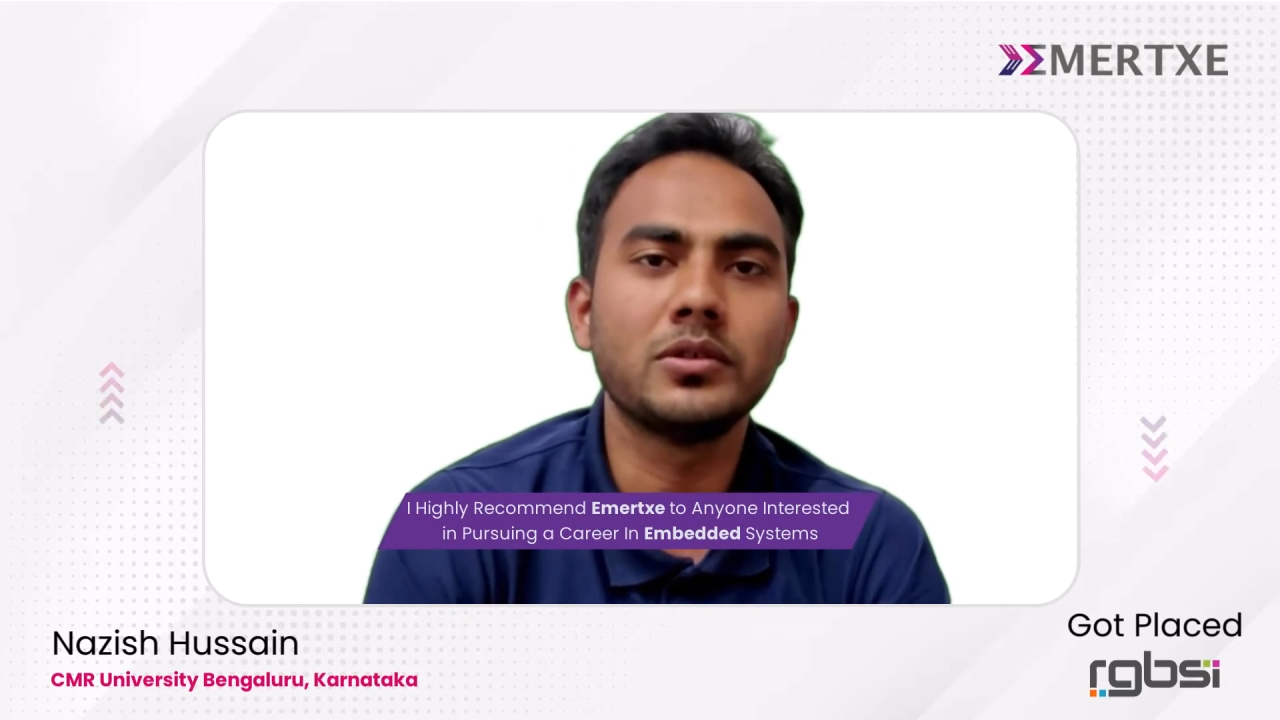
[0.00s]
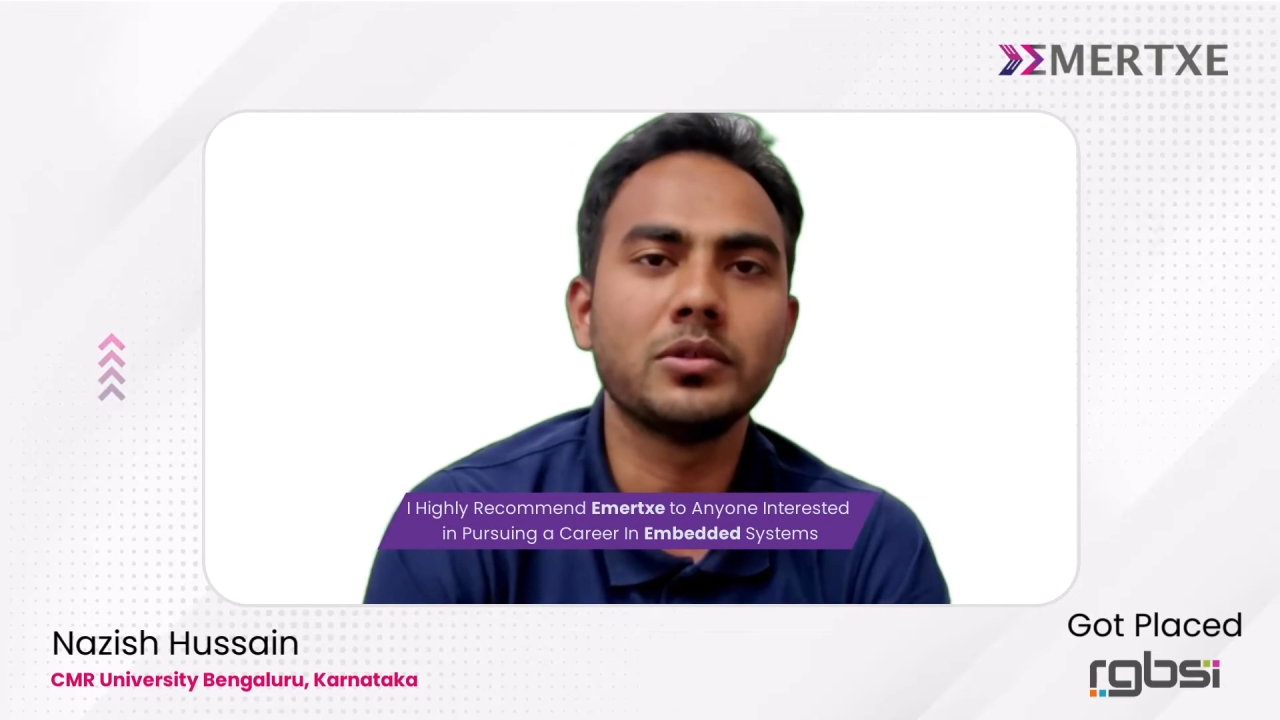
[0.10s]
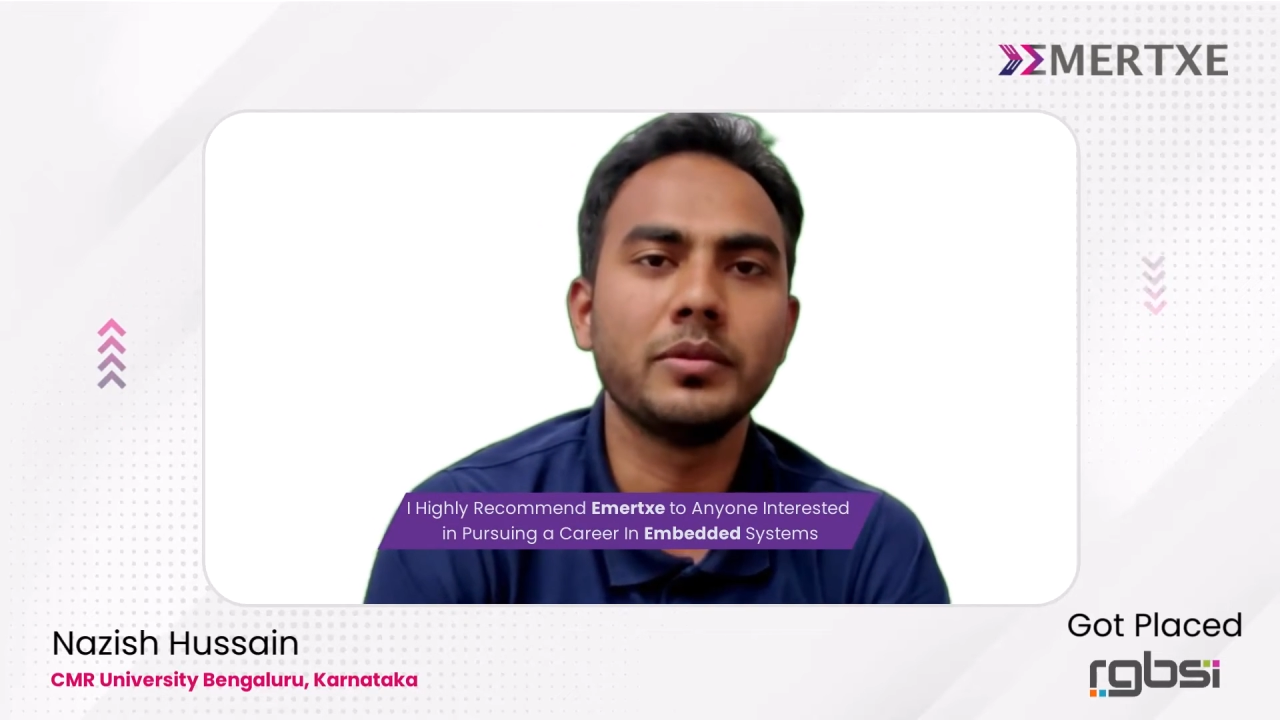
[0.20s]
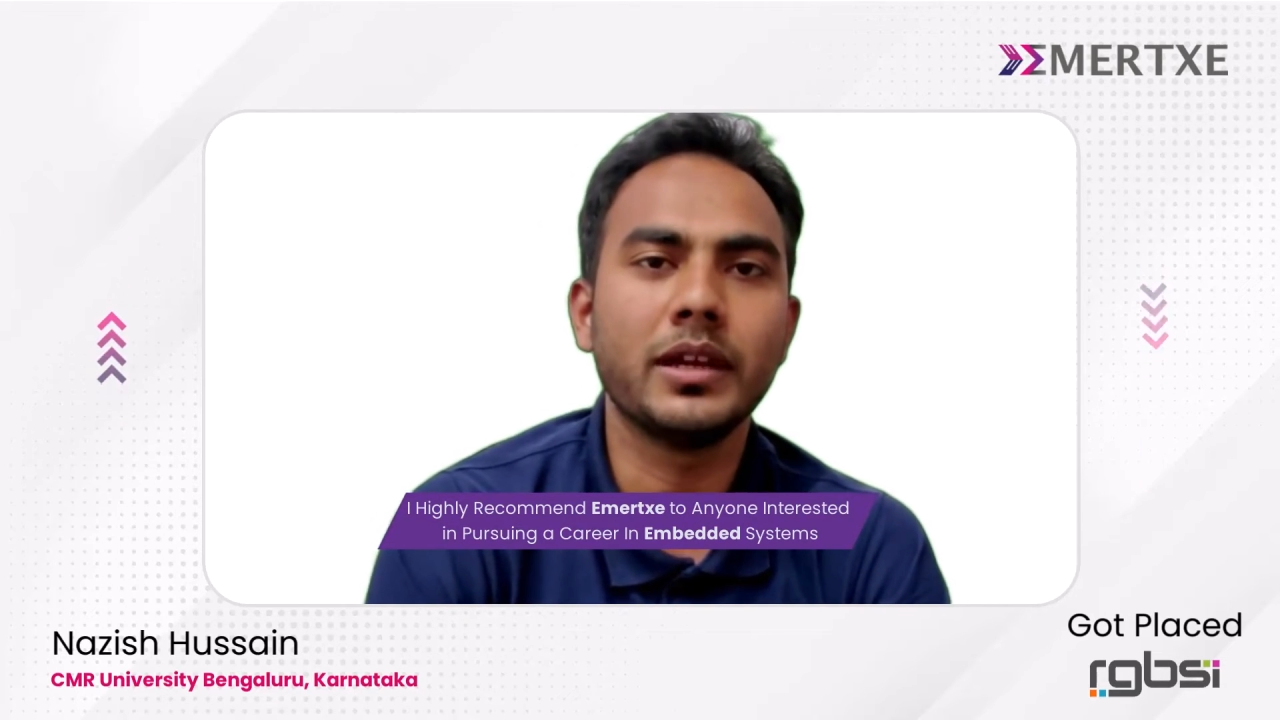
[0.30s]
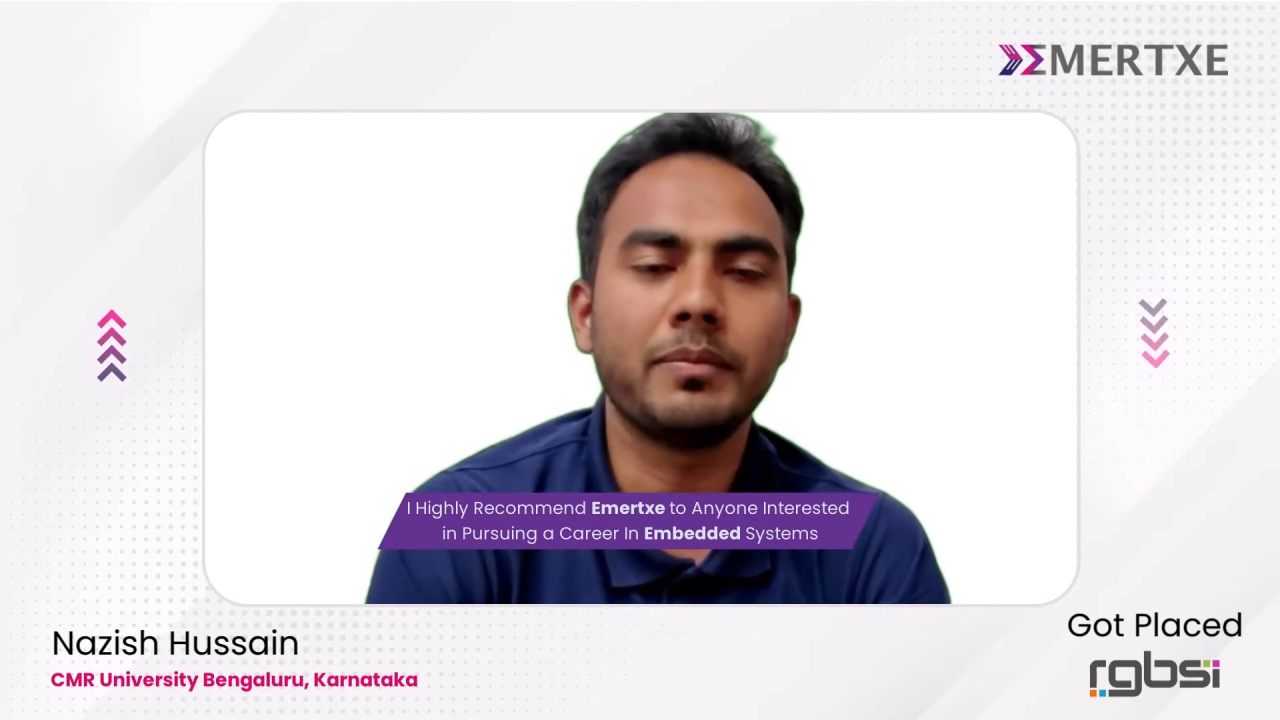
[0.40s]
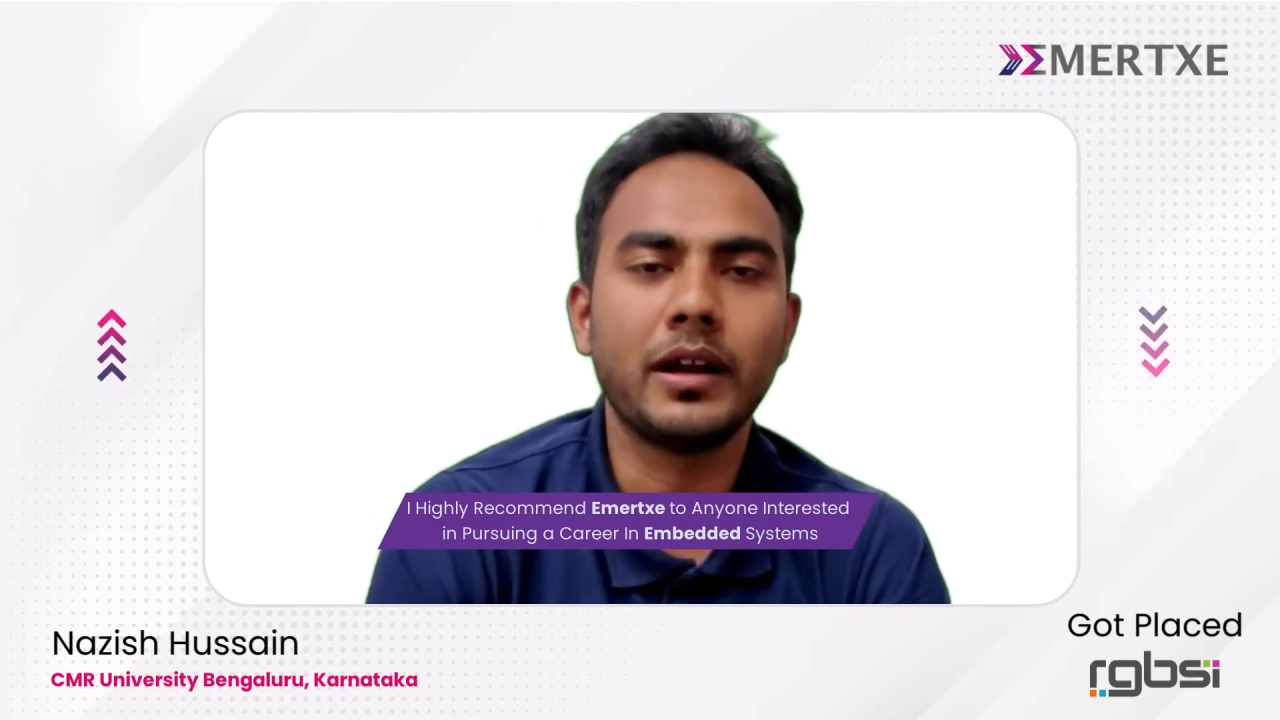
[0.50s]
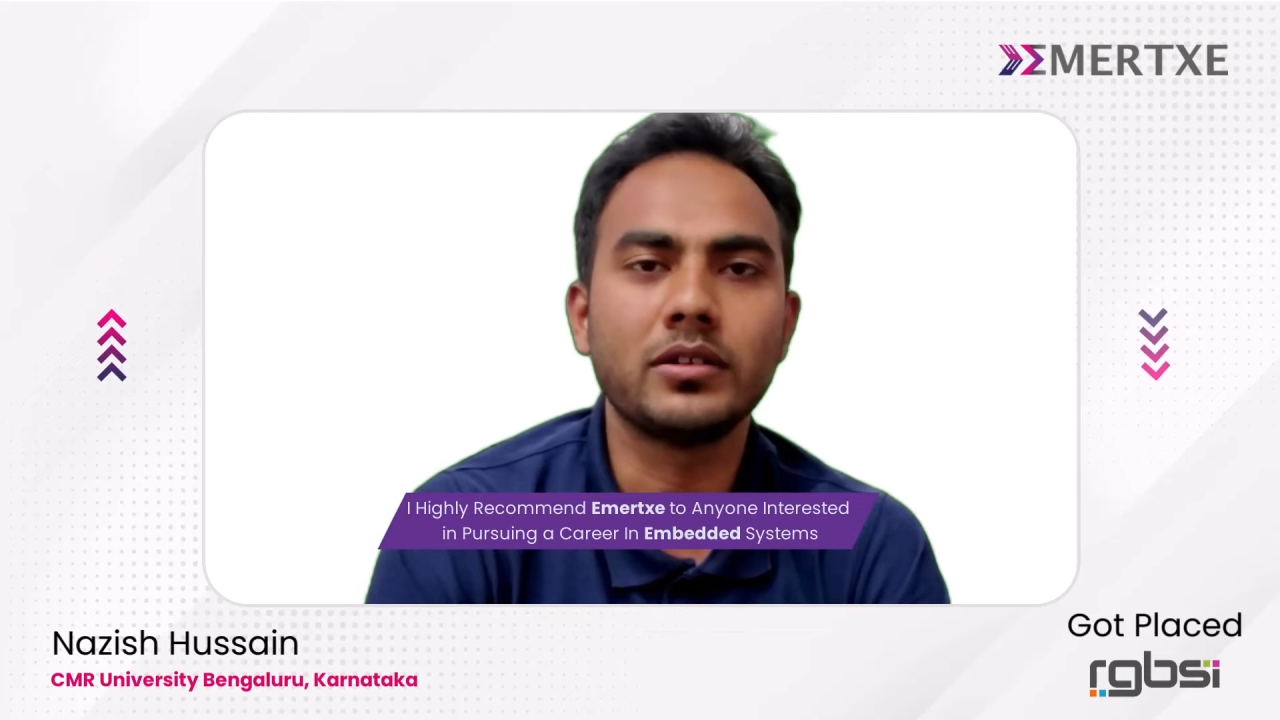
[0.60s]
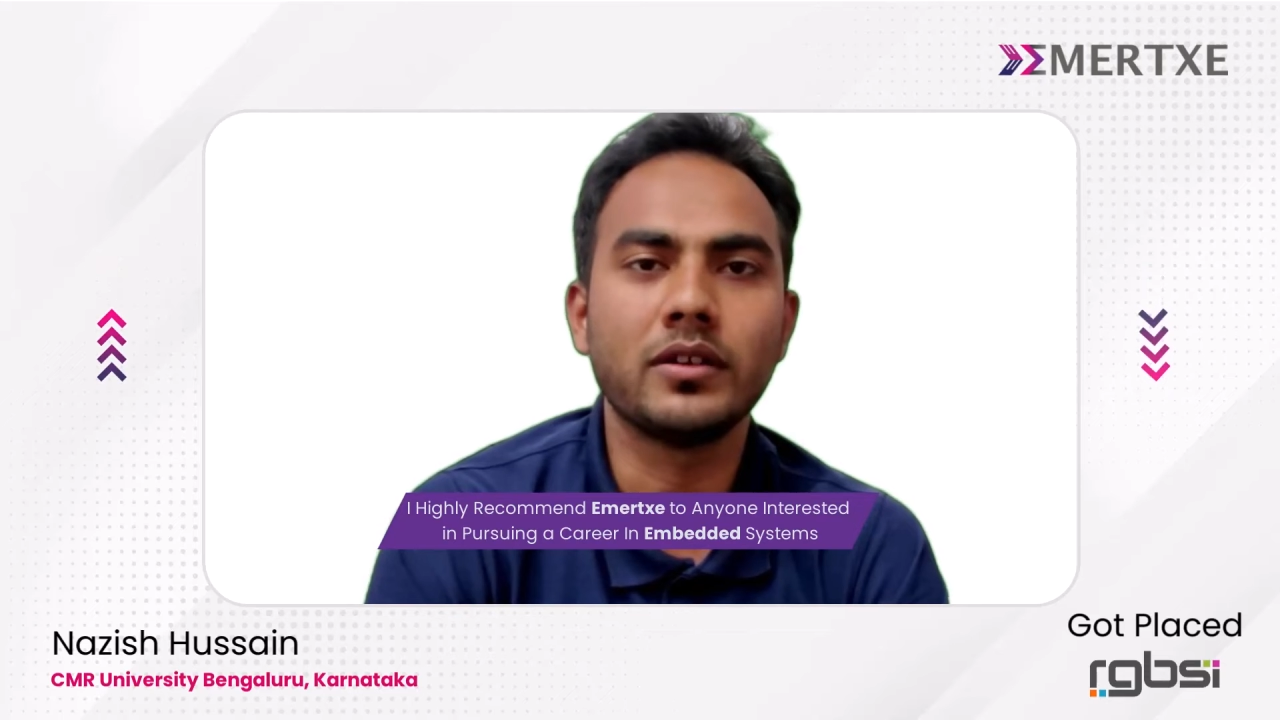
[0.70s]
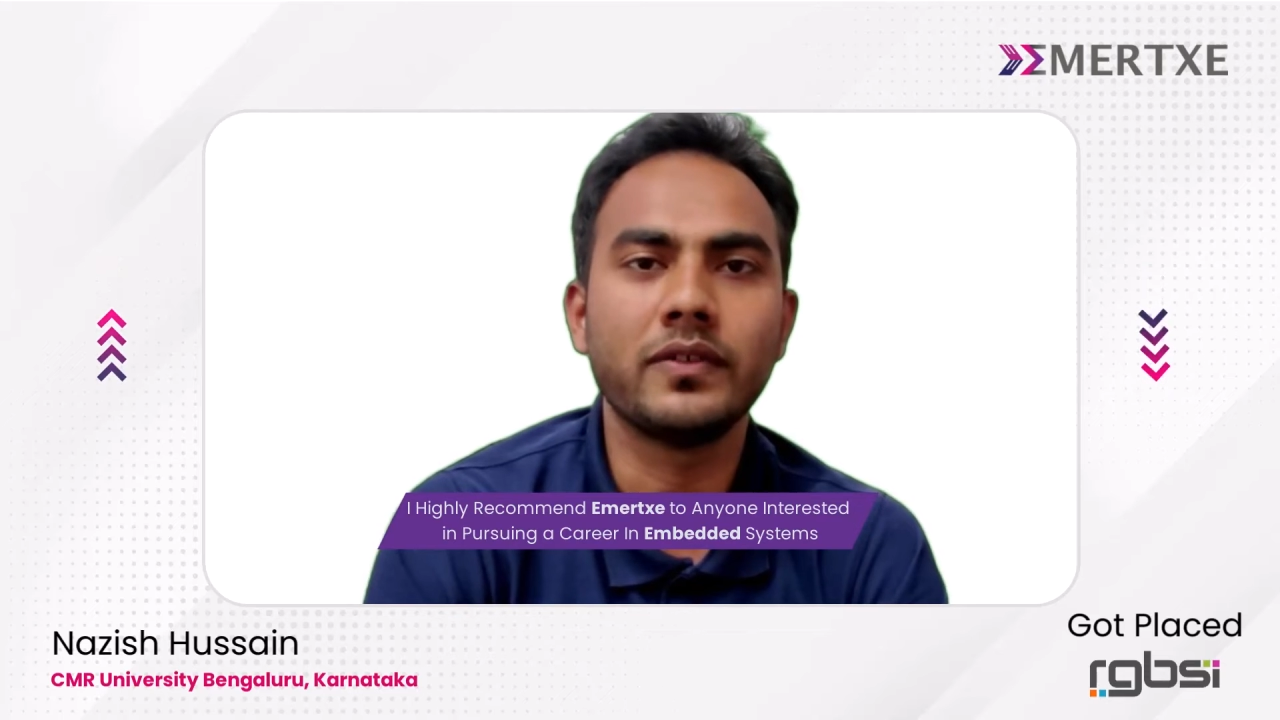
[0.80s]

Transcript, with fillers: to be a part